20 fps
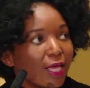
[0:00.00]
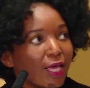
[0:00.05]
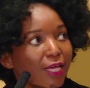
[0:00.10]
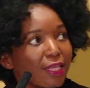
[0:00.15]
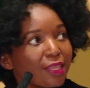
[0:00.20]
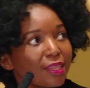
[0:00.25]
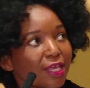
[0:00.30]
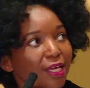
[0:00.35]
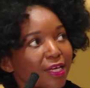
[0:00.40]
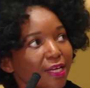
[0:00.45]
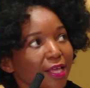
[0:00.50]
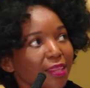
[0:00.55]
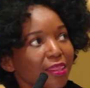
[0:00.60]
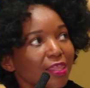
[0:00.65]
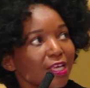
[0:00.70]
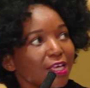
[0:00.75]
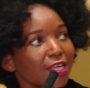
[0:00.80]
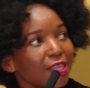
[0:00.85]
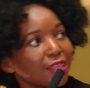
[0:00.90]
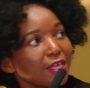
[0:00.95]
And then I
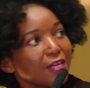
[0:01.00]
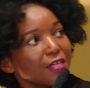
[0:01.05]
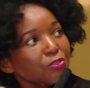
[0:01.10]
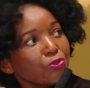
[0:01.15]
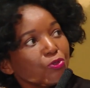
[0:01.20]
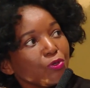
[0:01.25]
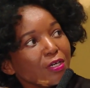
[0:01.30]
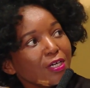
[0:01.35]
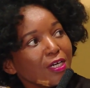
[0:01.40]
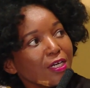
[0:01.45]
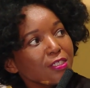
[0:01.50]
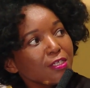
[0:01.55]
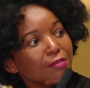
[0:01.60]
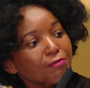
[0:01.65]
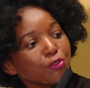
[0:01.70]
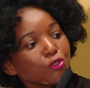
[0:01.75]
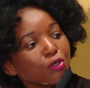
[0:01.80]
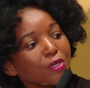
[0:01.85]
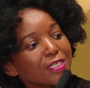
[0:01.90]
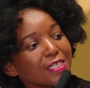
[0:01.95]
think the
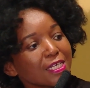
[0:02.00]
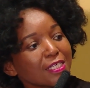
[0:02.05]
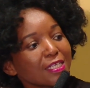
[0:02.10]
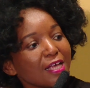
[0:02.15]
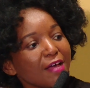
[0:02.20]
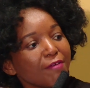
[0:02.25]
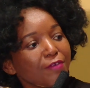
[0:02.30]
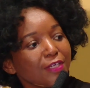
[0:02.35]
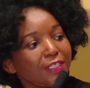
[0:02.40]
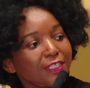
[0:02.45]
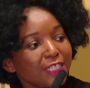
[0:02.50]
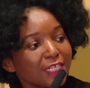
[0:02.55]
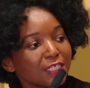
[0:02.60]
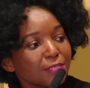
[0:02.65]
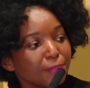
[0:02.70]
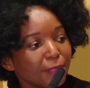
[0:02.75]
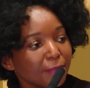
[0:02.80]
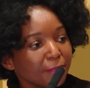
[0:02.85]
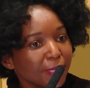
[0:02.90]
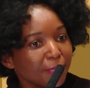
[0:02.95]
retrogressive choices haven't
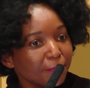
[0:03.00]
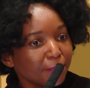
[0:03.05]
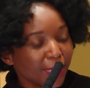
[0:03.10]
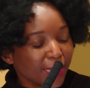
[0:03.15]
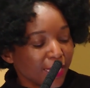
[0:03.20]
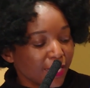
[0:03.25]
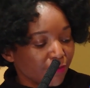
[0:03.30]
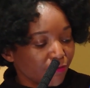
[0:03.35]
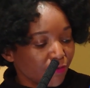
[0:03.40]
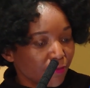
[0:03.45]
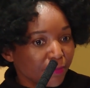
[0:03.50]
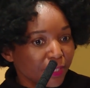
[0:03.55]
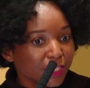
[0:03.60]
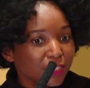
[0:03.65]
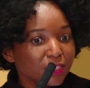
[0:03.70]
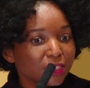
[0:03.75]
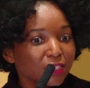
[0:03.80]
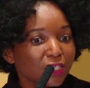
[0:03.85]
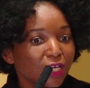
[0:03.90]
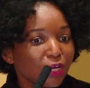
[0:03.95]
just been made by
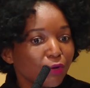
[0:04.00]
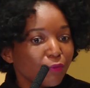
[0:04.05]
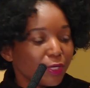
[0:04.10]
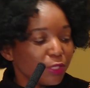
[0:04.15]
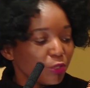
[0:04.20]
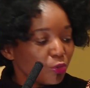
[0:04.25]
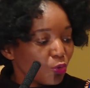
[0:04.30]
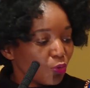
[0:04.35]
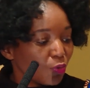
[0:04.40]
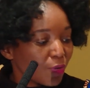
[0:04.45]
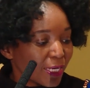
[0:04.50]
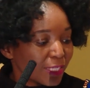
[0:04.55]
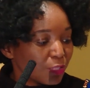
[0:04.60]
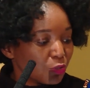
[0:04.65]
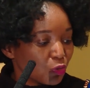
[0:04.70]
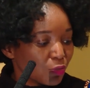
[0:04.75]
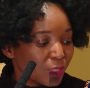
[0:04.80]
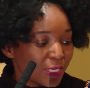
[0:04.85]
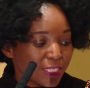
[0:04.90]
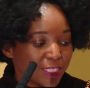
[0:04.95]
government. When you look
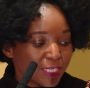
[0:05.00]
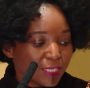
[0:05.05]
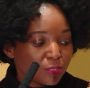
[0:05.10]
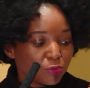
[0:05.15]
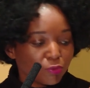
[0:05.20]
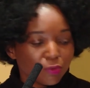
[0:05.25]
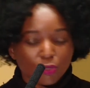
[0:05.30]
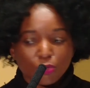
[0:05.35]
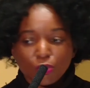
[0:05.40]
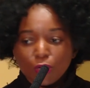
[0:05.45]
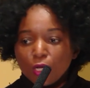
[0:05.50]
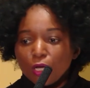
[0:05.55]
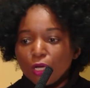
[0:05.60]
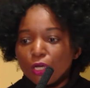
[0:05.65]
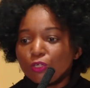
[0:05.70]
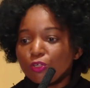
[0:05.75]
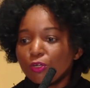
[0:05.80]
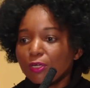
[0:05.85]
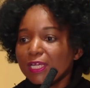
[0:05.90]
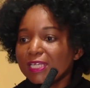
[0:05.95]
at donors as well,
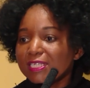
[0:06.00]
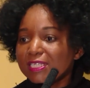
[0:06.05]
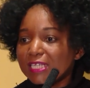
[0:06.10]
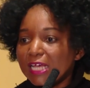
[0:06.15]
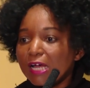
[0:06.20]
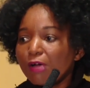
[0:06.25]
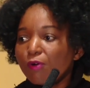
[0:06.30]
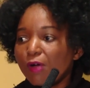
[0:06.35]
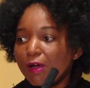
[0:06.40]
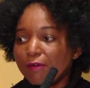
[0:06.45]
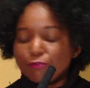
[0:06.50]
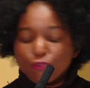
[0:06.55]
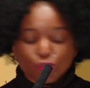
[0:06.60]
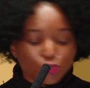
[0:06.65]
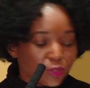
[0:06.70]
donors now have